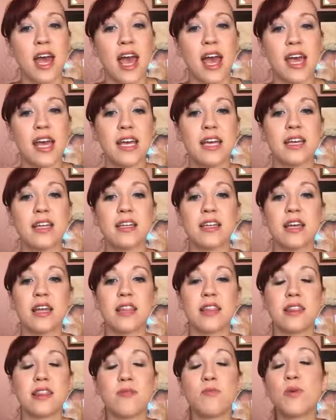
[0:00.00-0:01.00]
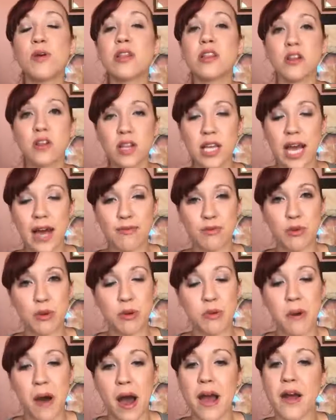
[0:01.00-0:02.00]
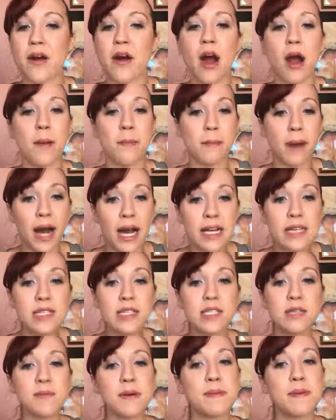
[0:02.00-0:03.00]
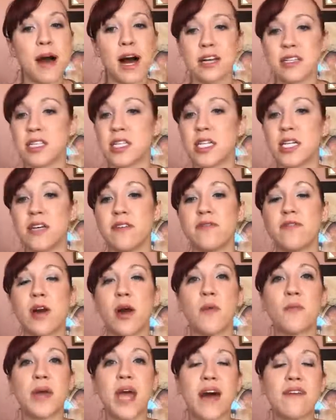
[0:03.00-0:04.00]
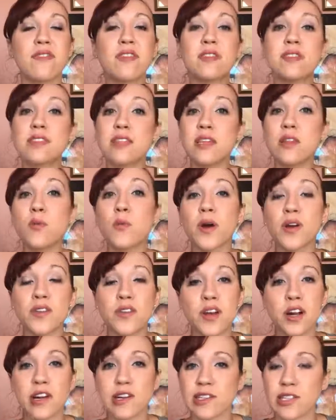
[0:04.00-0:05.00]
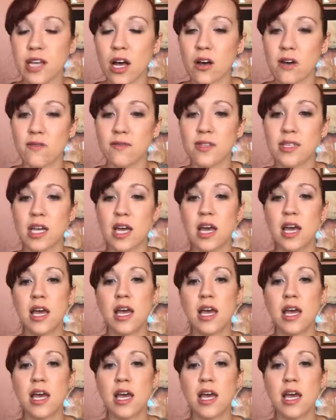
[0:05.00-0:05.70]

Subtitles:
and we literally have to rewire our minds to be positive, and we have to see the worth in ourselves,